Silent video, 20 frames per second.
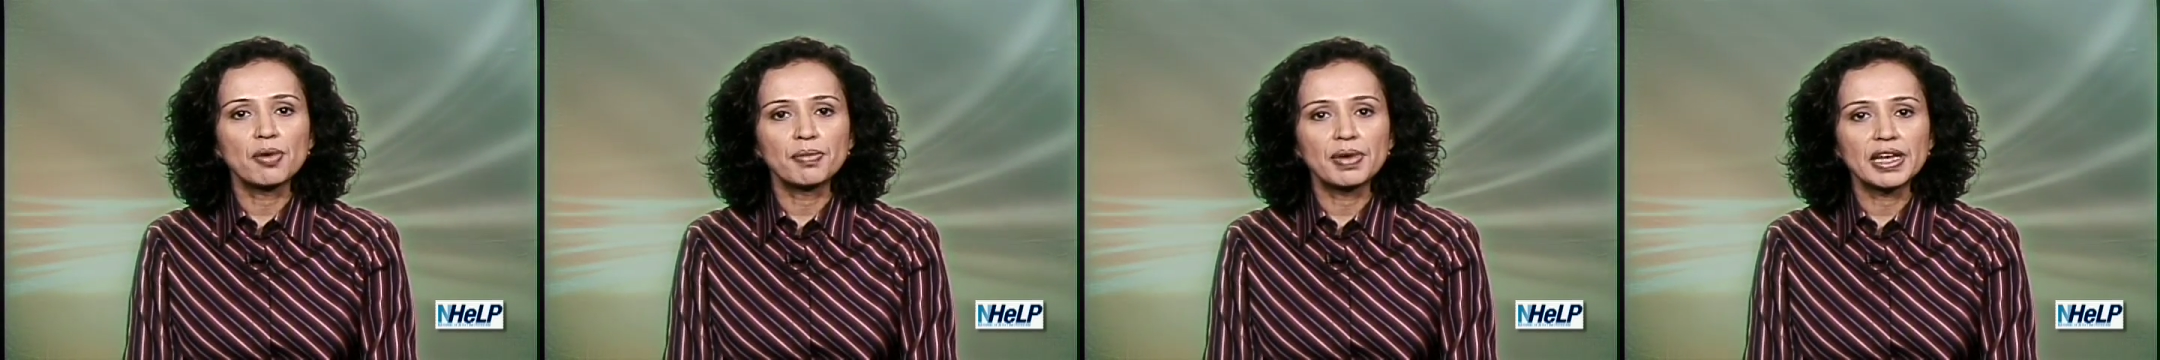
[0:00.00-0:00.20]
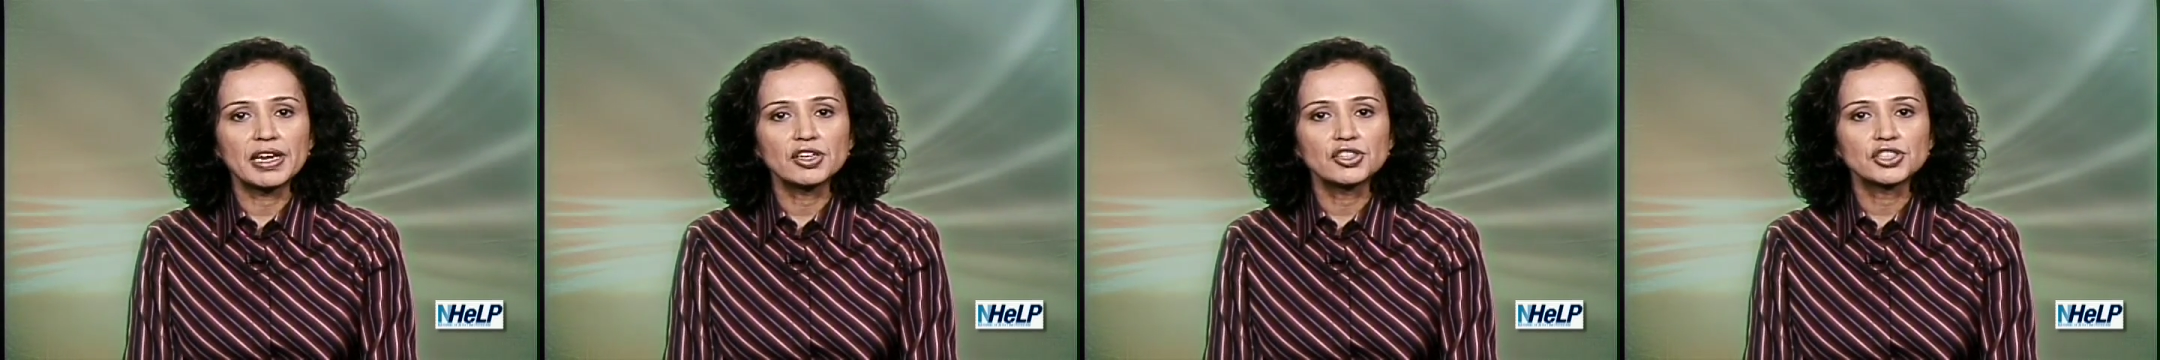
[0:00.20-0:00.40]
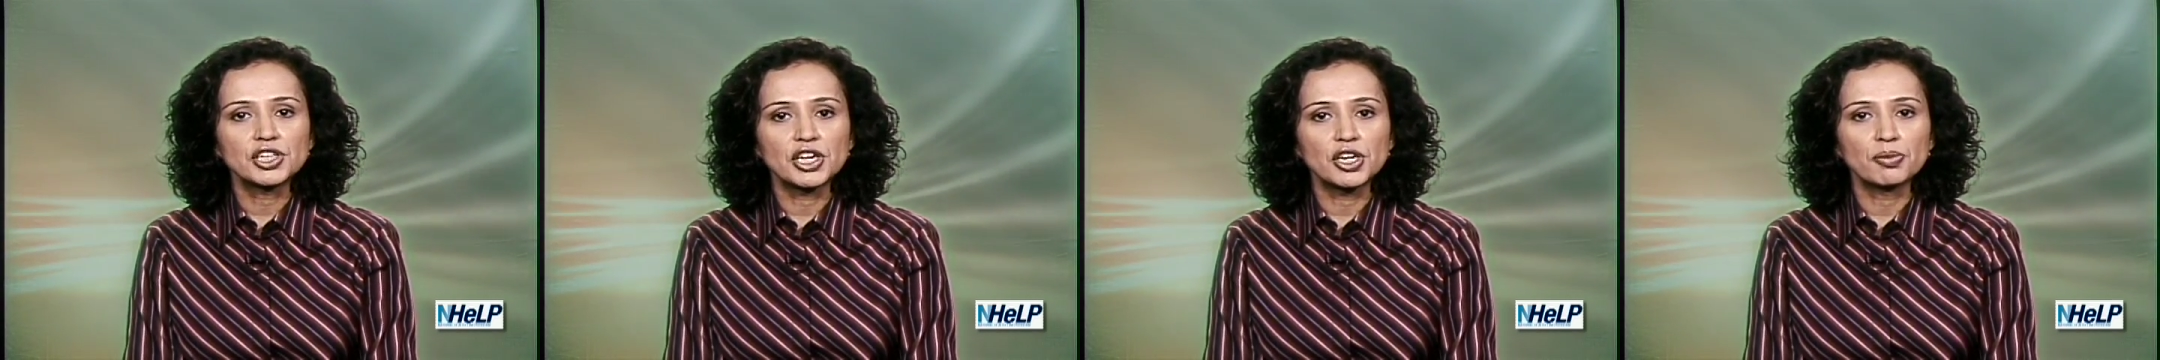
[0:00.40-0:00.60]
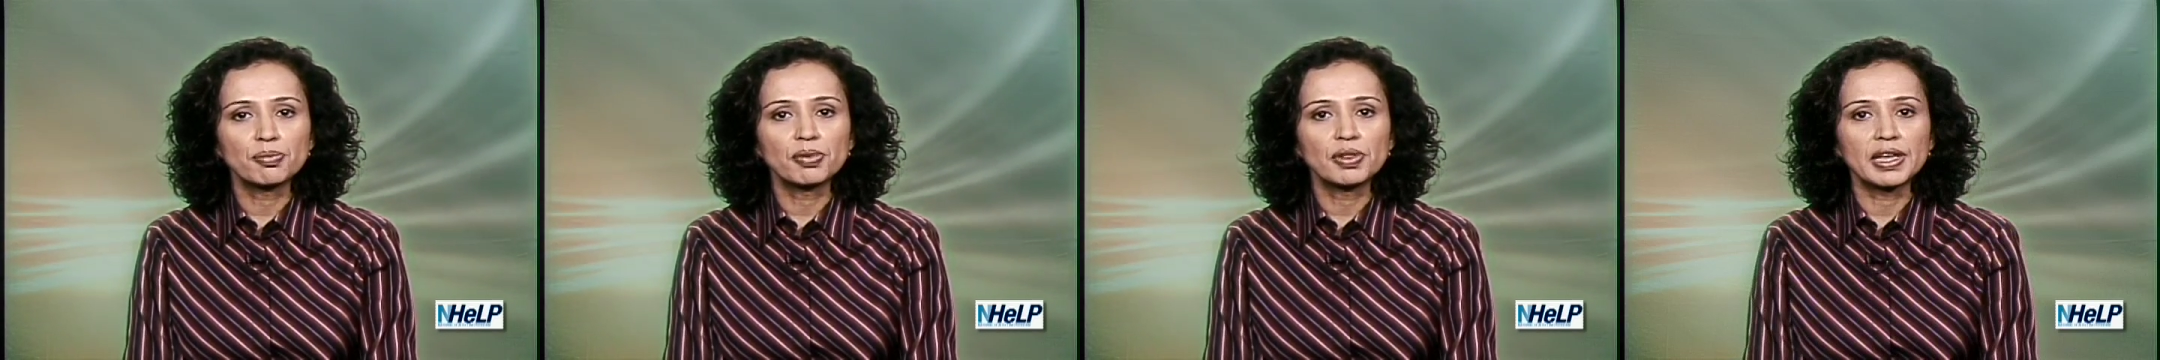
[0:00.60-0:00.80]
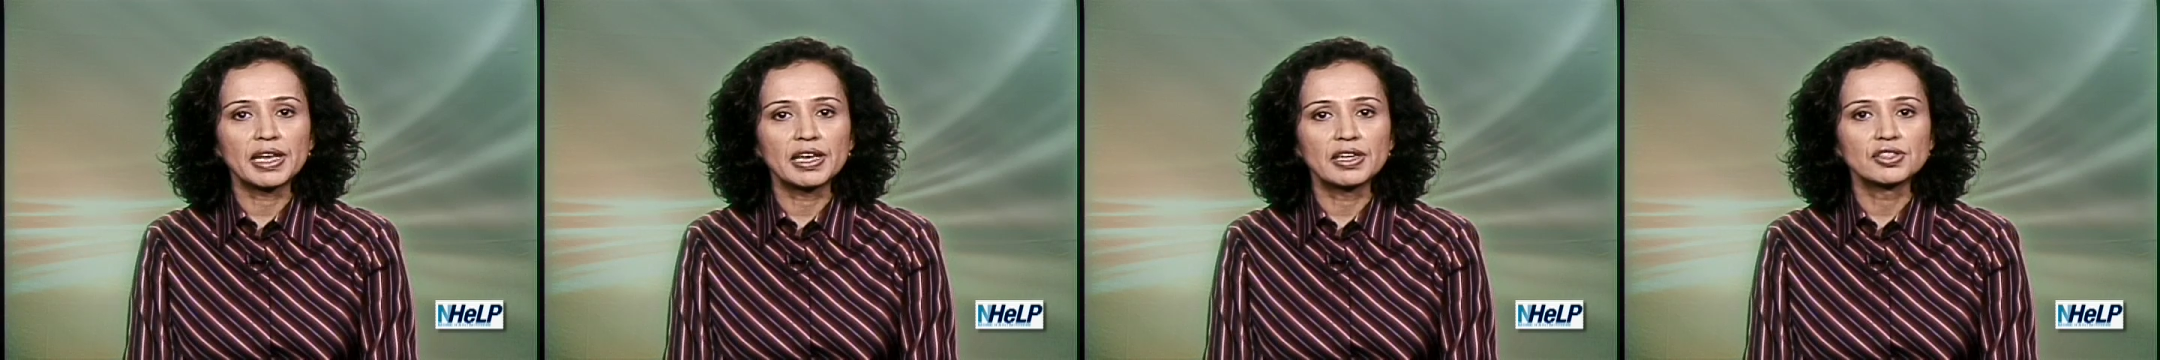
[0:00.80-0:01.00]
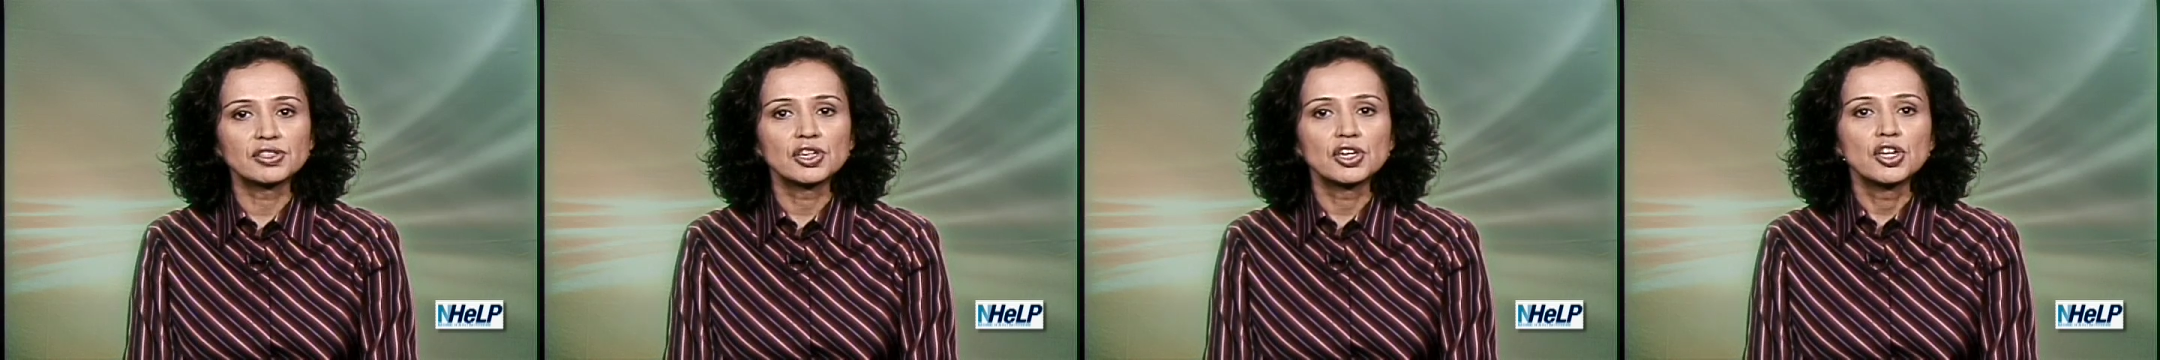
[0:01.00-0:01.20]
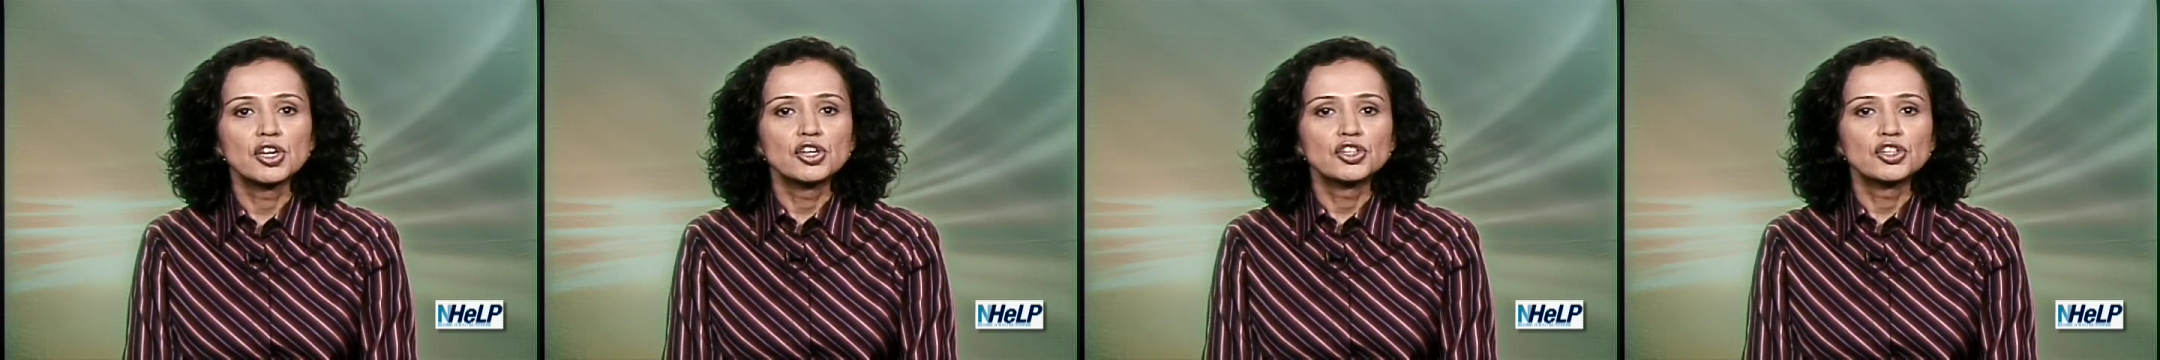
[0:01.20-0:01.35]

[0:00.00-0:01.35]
managed care plans